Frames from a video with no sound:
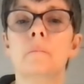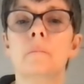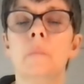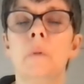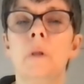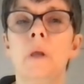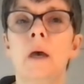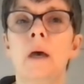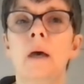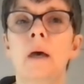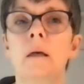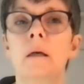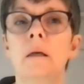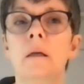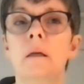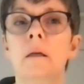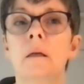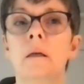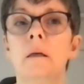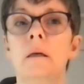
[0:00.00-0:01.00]
Yeah.
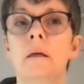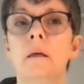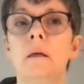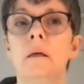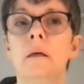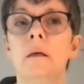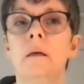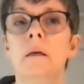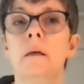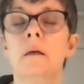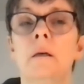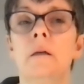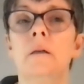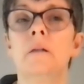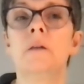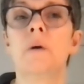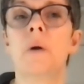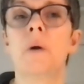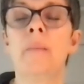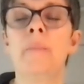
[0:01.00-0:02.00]

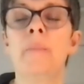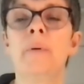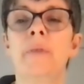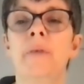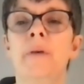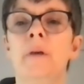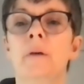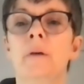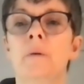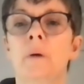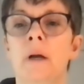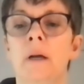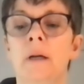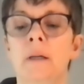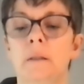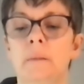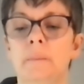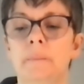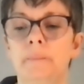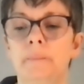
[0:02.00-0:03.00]
So empathy, right?